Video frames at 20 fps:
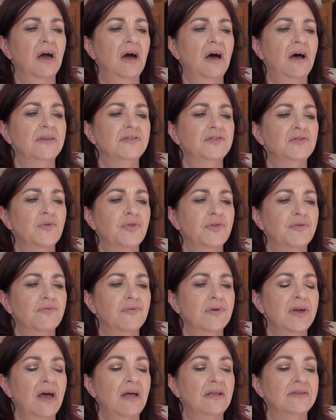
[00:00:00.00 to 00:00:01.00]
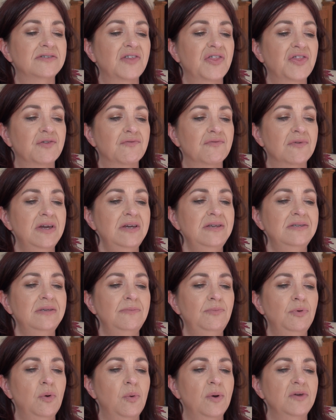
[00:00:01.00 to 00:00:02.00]
Answer three
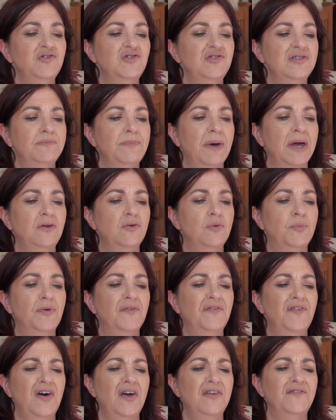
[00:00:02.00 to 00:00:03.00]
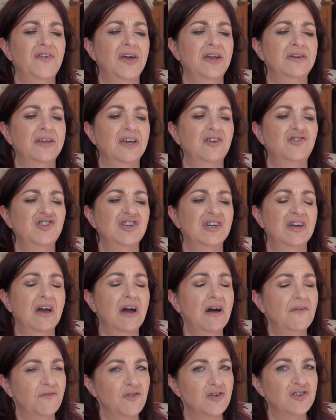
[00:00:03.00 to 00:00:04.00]
simple questions about your preferred foundation
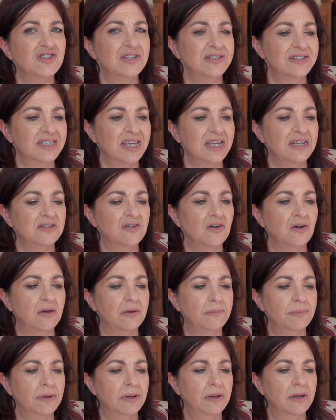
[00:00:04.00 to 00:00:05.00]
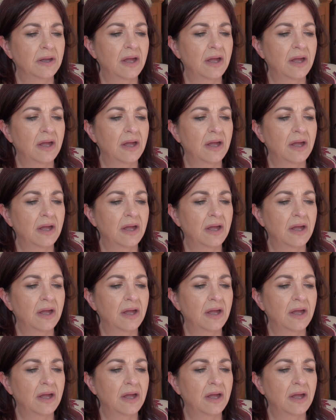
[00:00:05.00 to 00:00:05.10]
coverage and skin type.